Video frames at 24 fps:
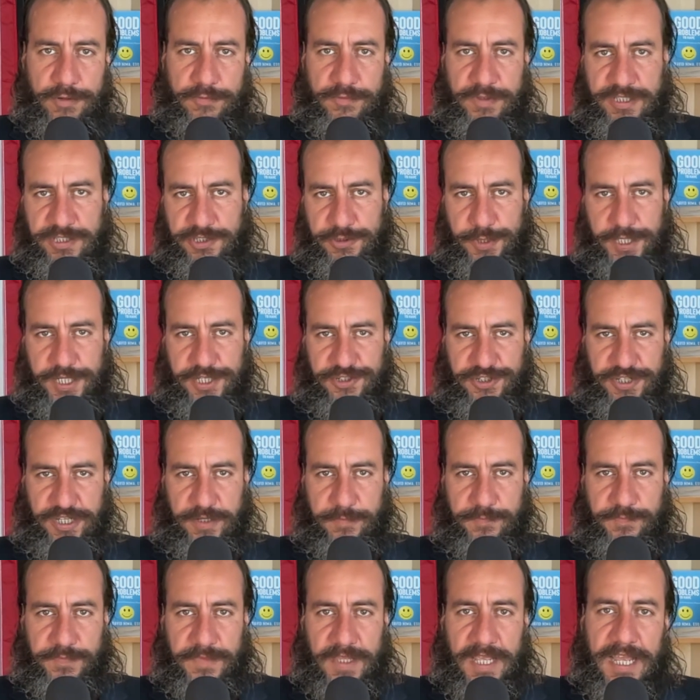
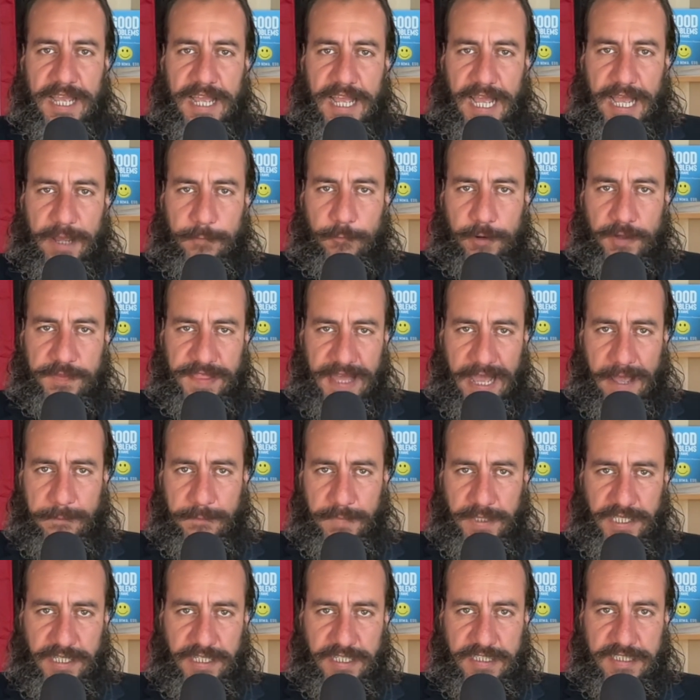restriction. And what that
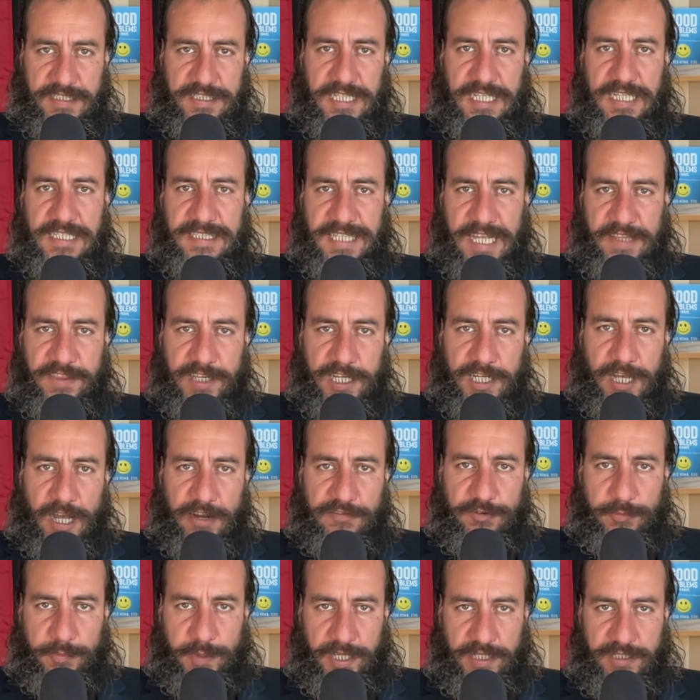means is that the
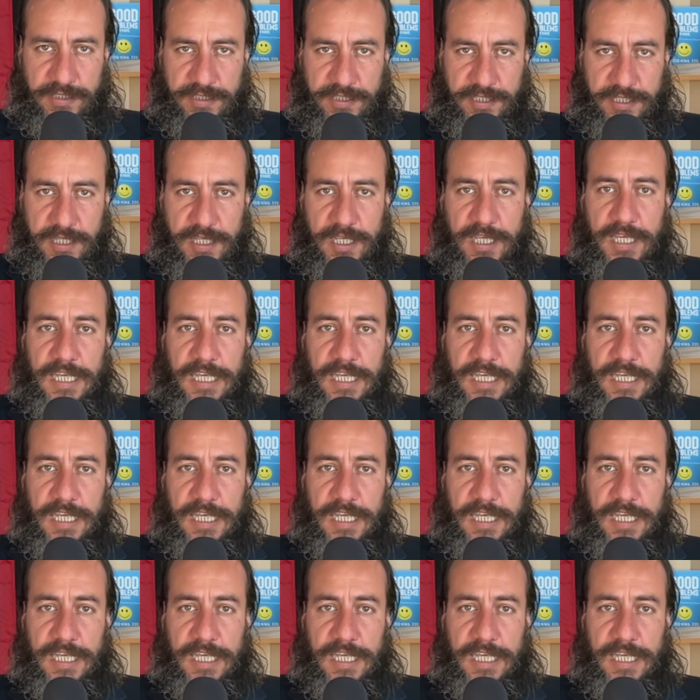government